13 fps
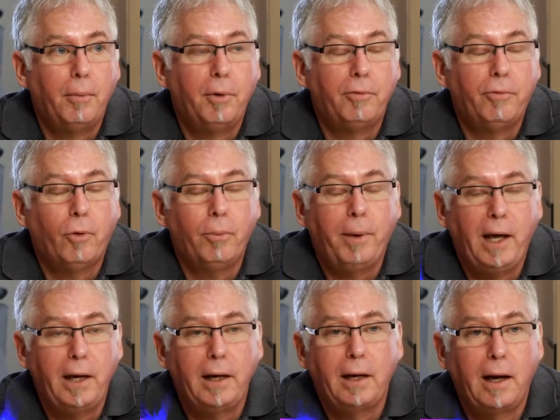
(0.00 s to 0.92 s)
Before
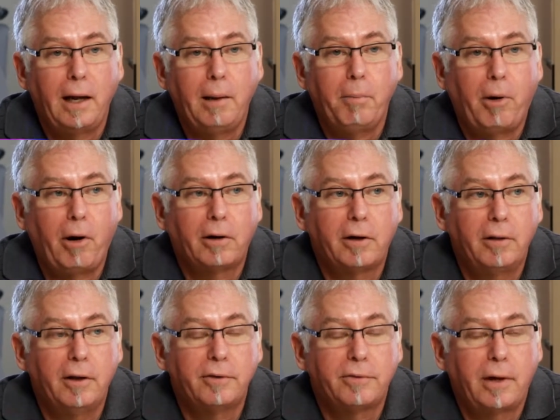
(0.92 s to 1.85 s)
Pattie and I embarked on
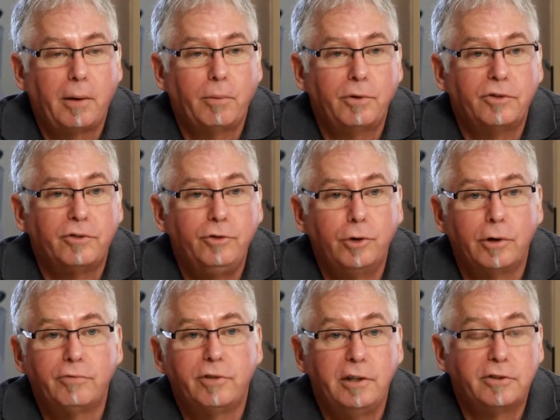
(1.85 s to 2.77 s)
this, I was
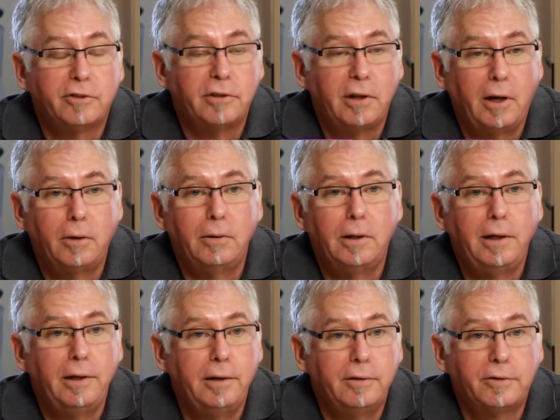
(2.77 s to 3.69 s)
drifting
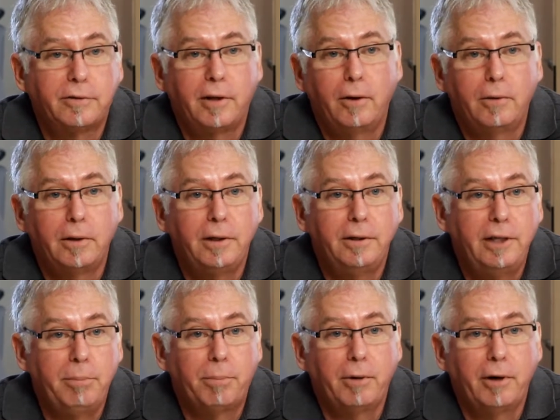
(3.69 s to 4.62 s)
slowly and slowly
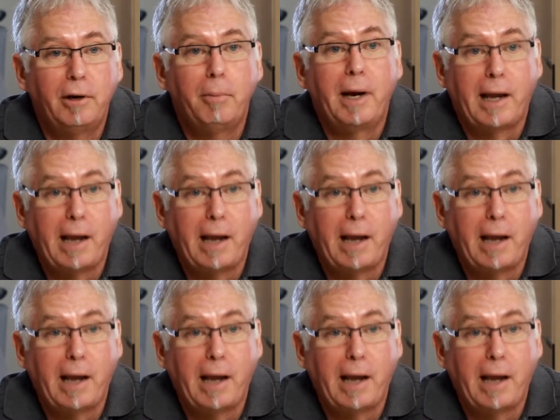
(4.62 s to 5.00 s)
deeper into my